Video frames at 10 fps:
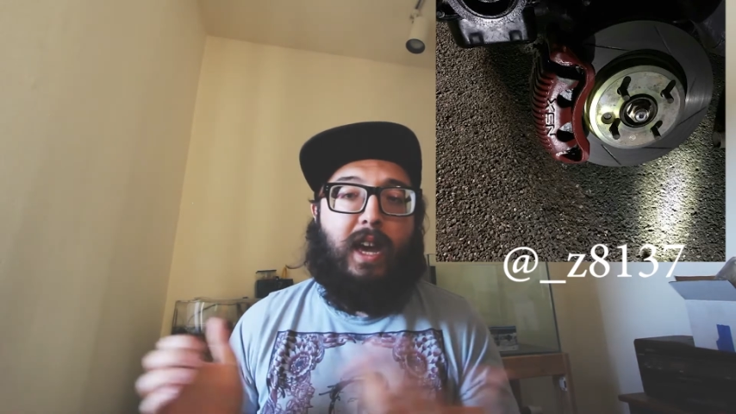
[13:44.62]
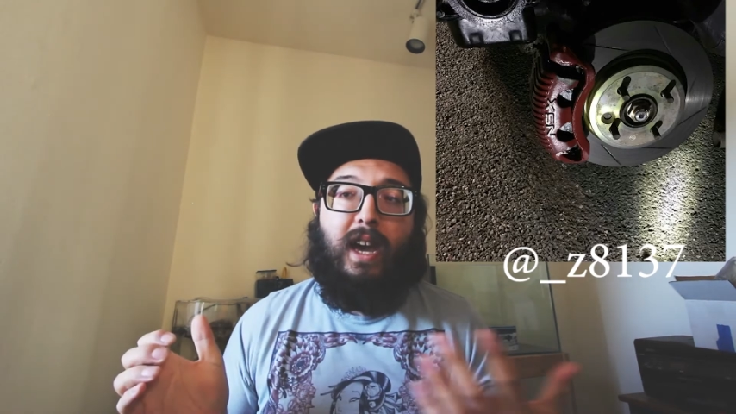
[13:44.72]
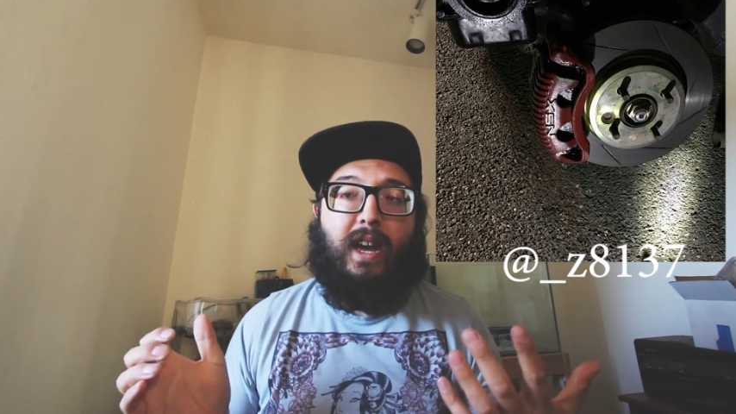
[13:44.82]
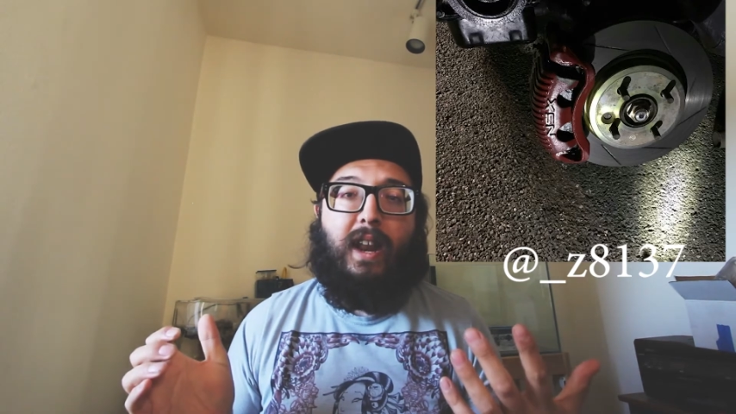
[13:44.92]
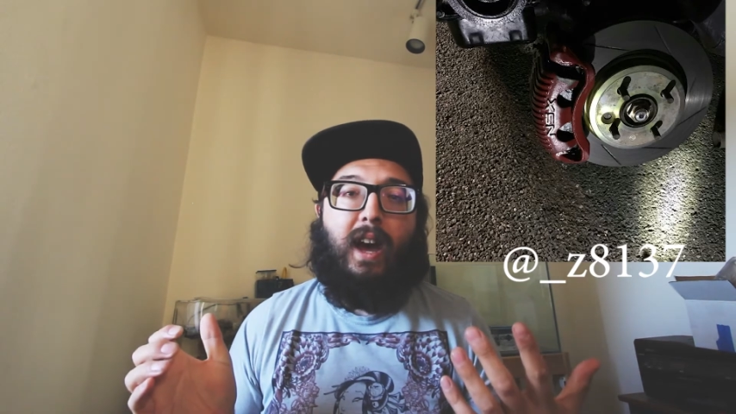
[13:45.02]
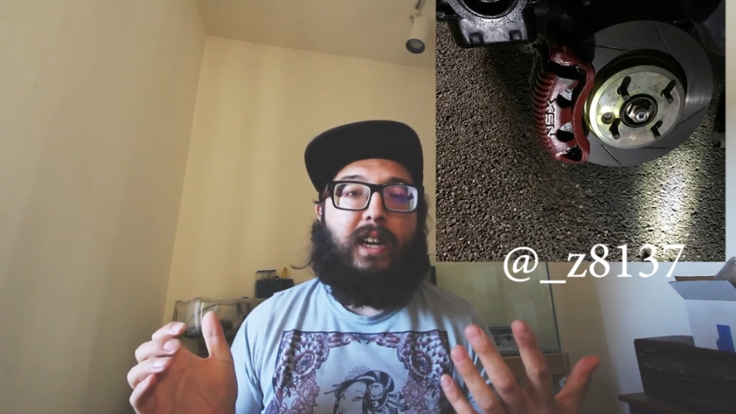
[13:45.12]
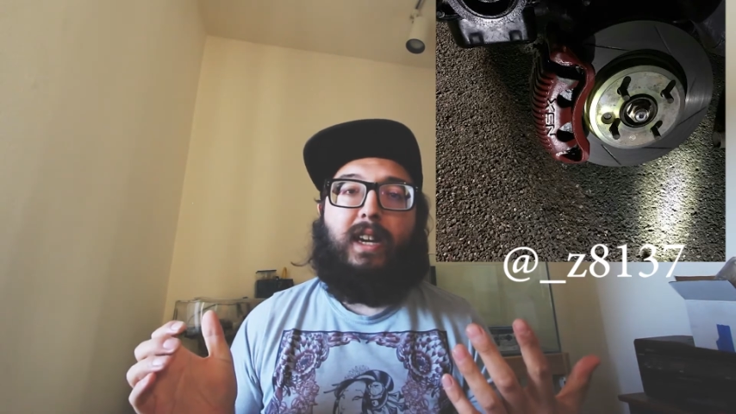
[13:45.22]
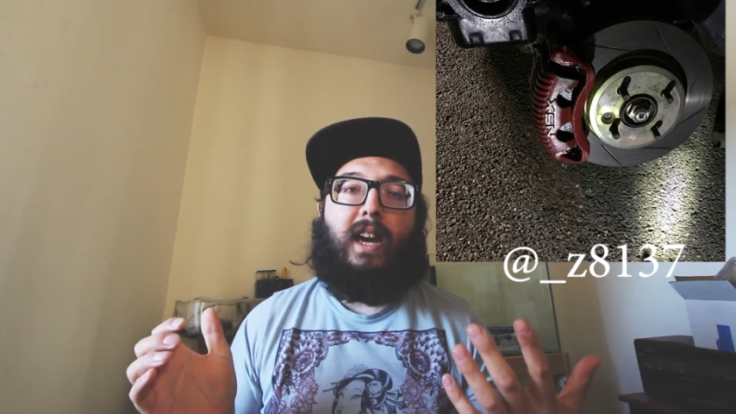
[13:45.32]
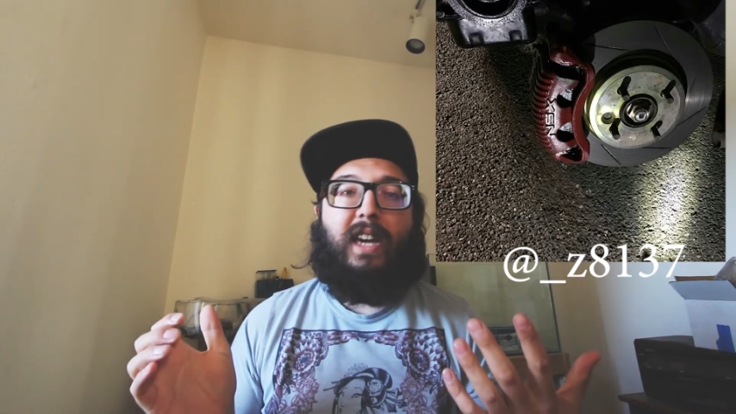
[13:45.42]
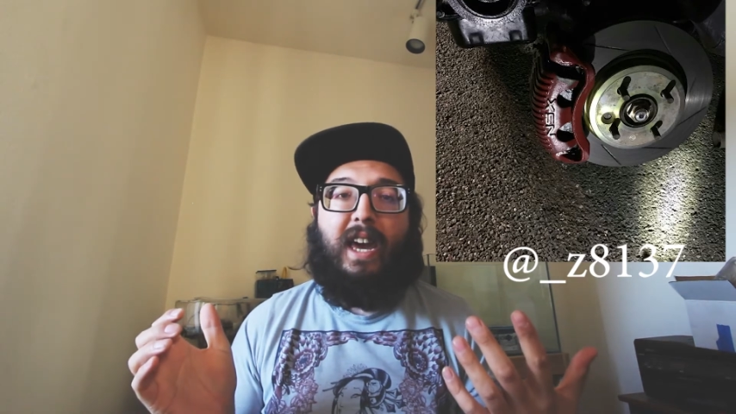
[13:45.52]
and I
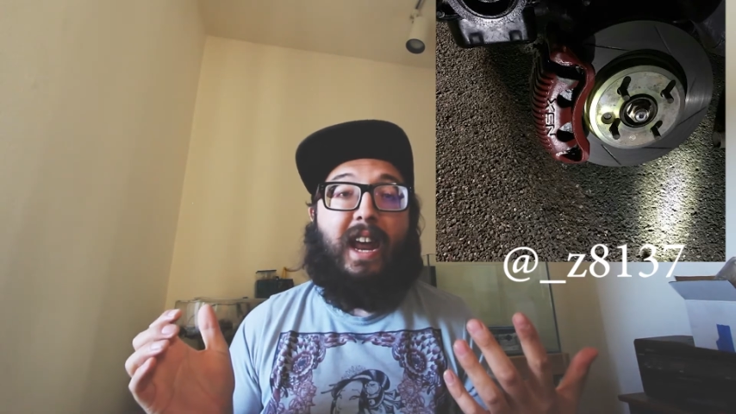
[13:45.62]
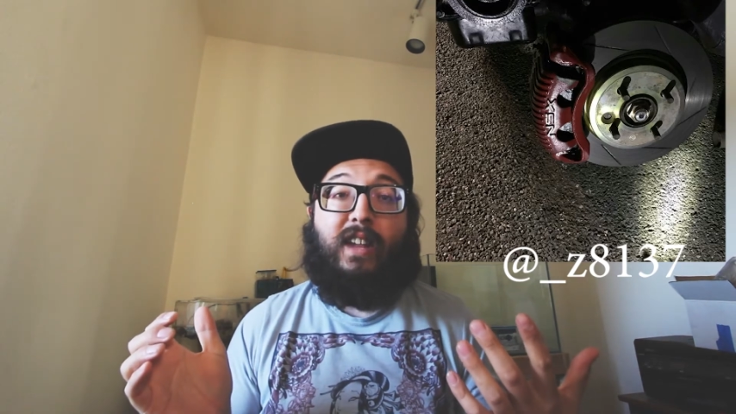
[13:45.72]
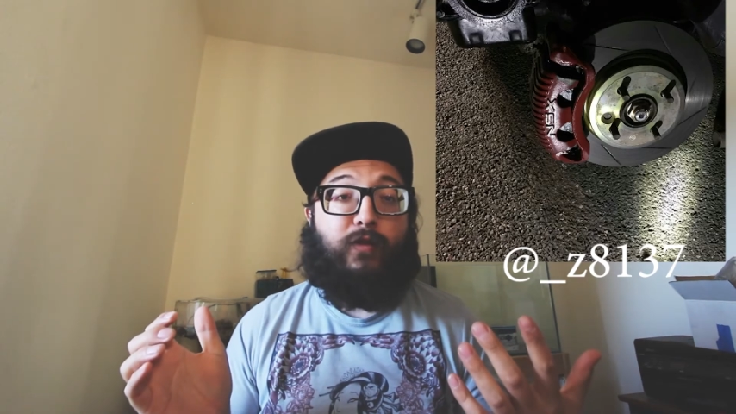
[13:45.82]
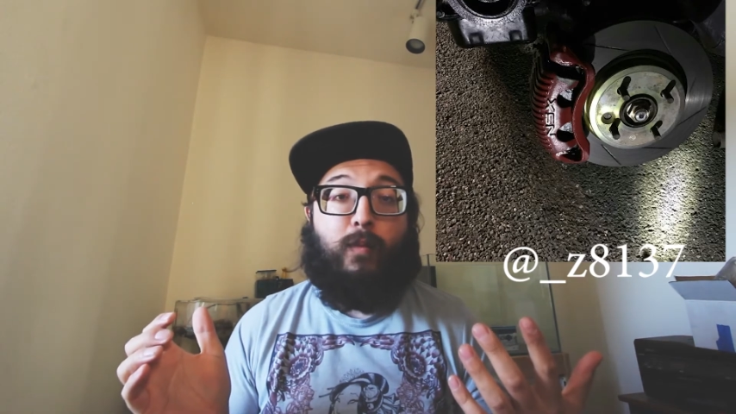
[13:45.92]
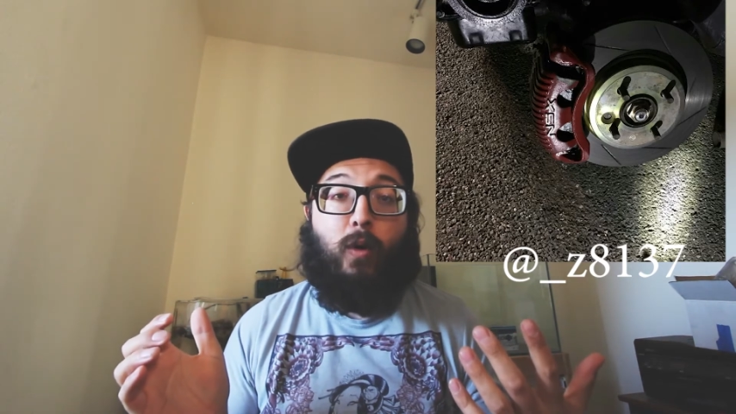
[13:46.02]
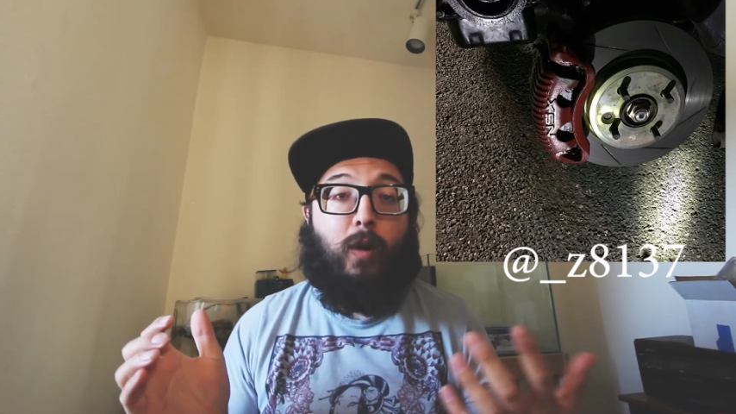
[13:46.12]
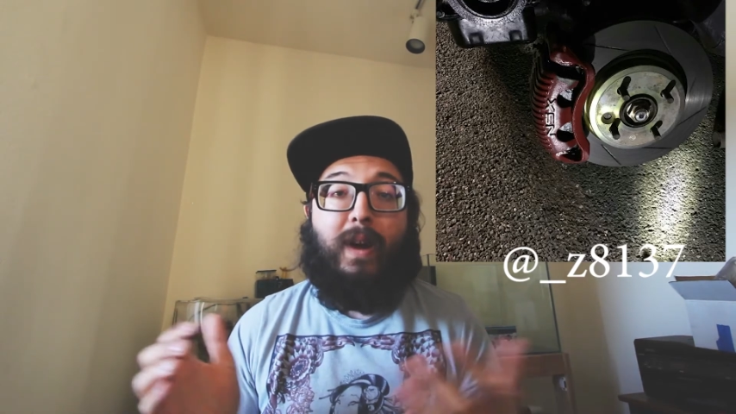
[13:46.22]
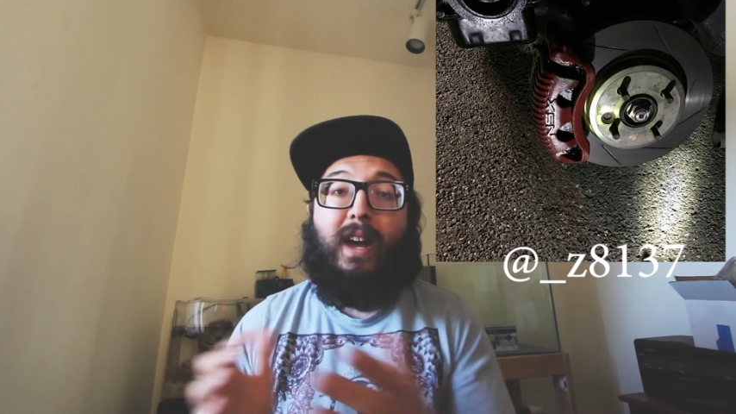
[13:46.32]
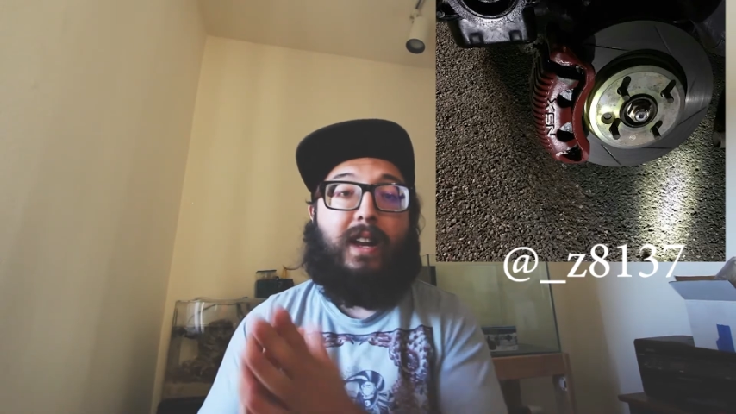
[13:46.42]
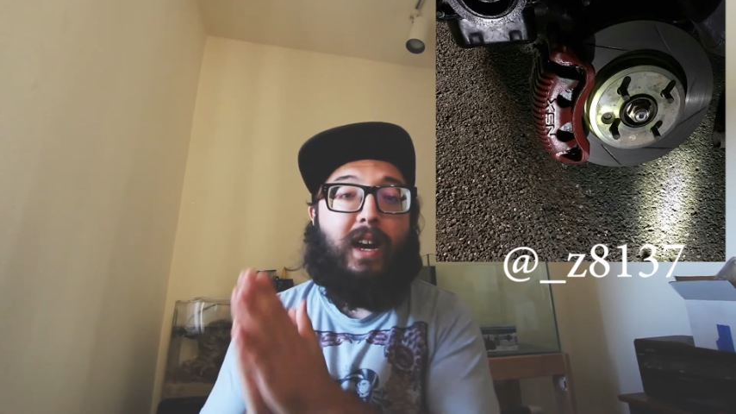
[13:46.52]
can't ask for more, man.